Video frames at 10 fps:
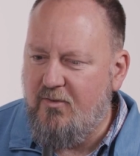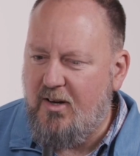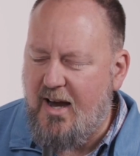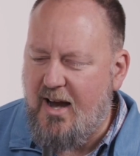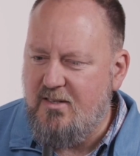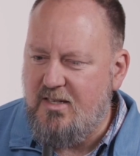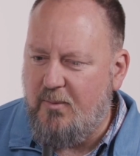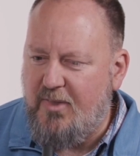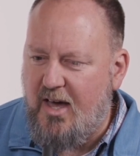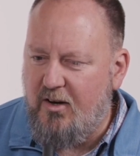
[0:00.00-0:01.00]
and I
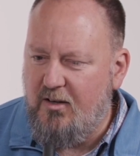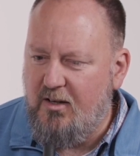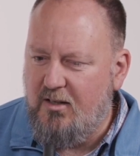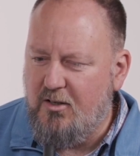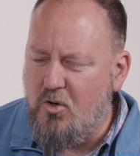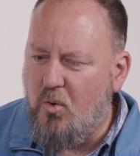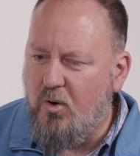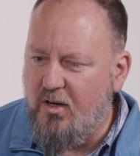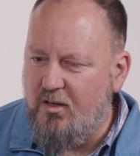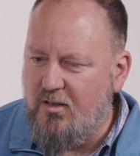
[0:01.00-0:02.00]
stepped out in the
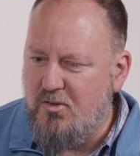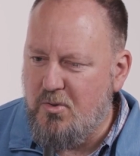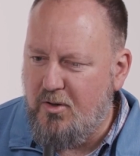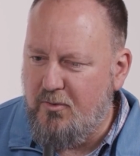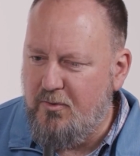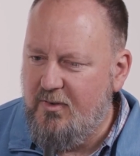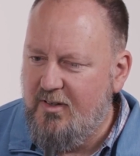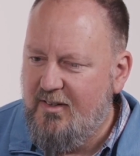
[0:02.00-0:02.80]
court to sort of